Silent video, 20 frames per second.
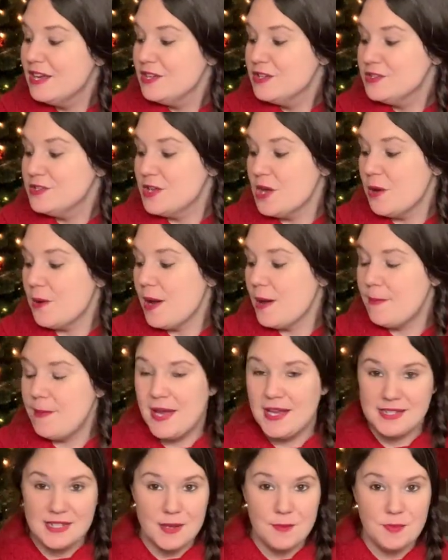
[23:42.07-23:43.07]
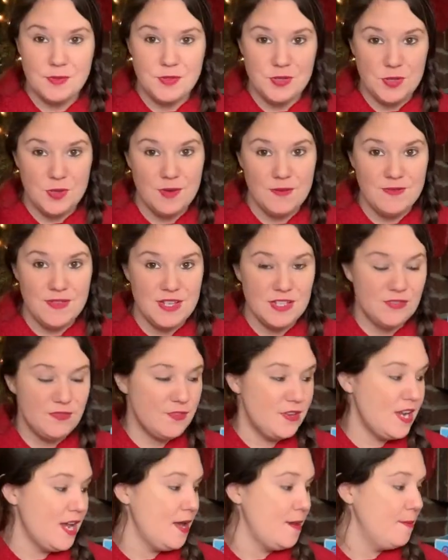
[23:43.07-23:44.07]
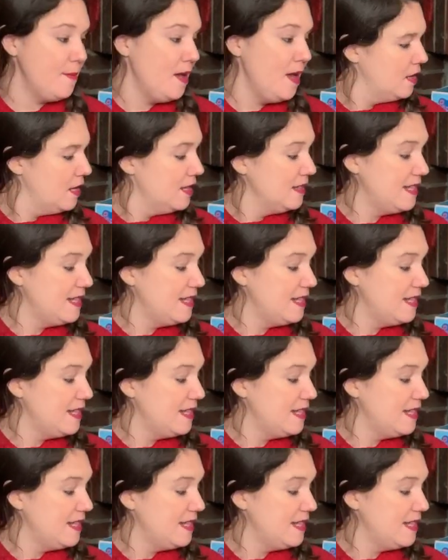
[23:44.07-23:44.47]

So I picked up two of these for him.